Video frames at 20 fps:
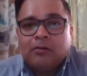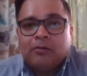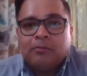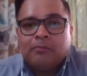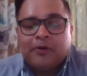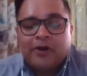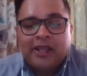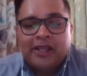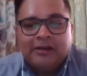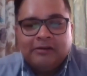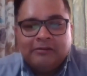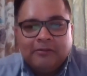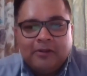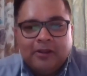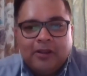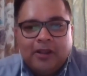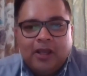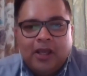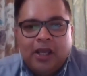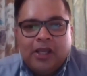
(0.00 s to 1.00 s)
brain.
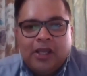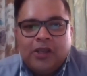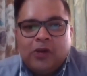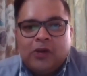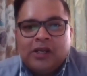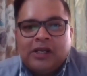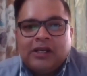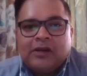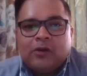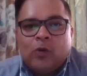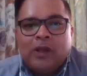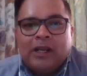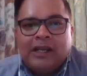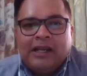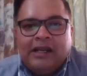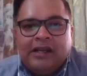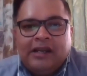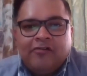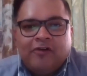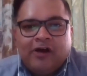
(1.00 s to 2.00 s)
You can
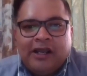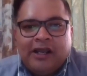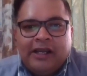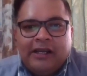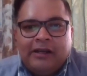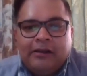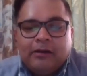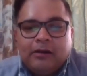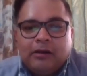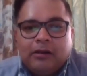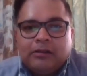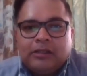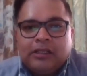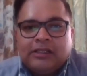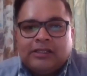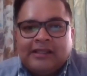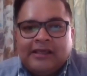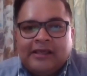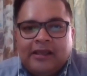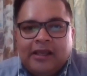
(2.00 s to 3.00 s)
quickly divide the
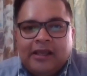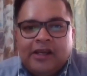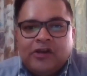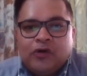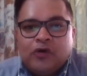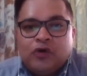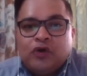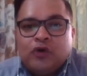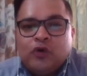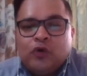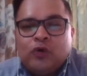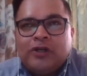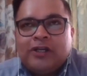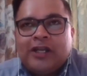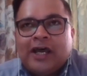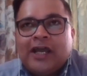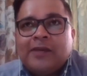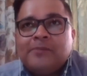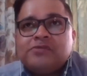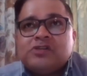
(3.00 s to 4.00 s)
thing into 2
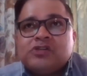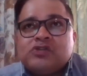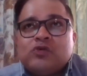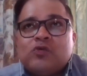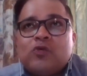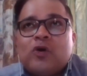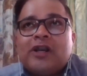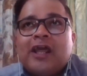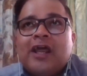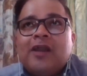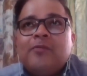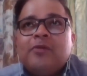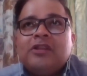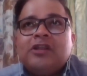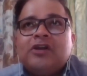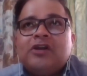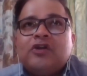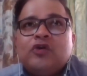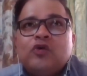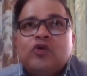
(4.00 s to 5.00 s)
types. So what can be
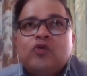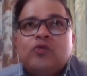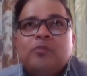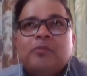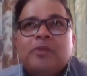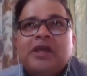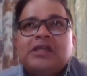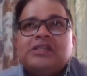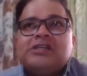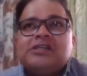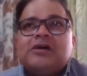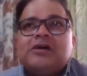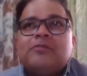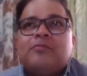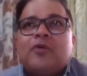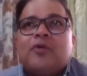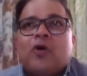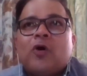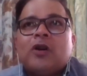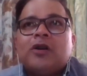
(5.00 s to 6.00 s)
the 2 major
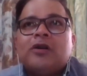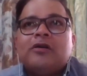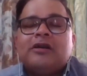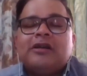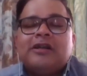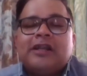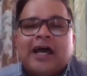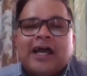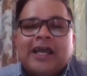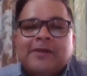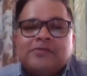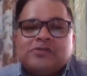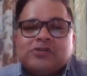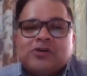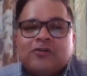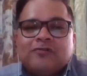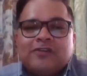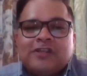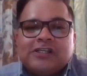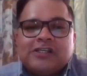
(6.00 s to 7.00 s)
broad types
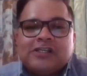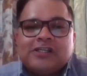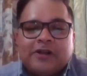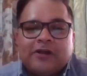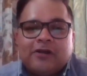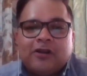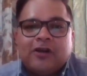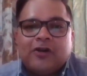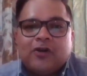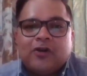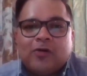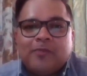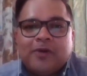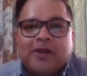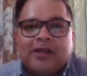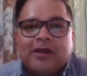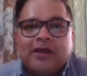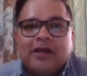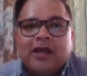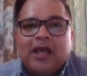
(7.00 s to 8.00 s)
of this particular
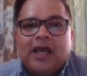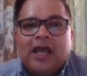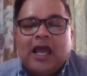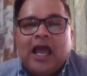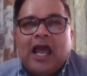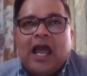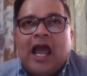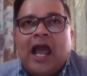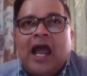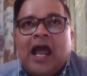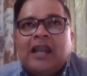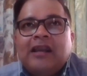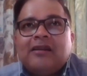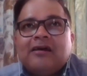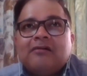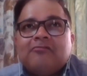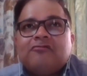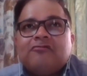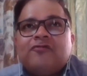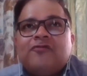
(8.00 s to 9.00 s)
topic? And
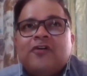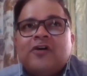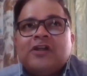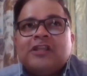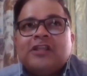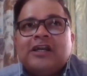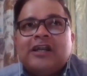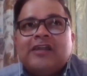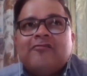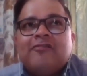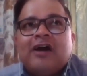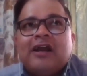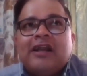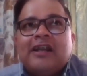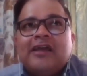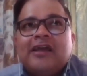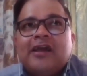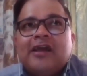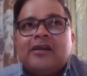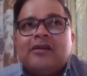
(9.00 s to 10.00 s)
further
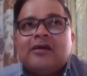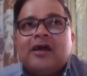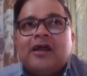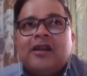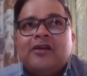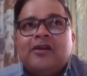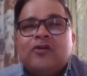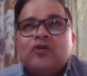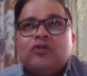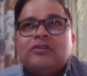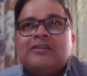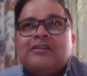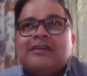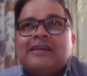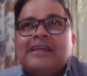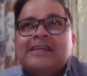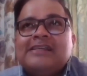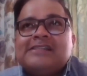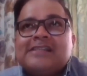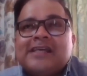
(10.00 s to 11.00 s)
dividing it into
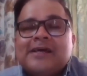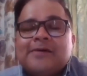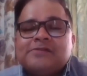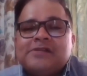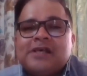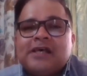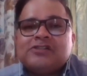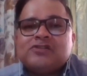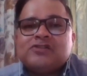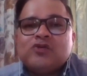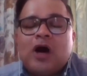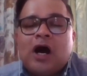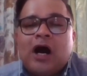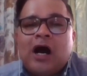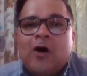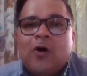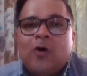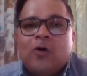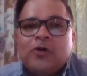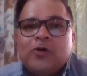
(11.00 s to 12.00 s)
3 steps as to
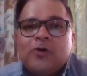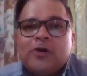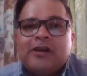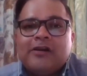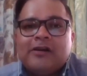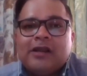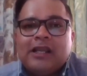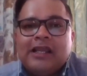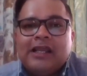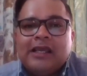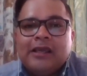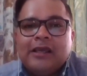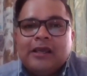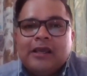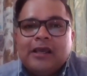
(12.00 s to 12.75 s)
how you can really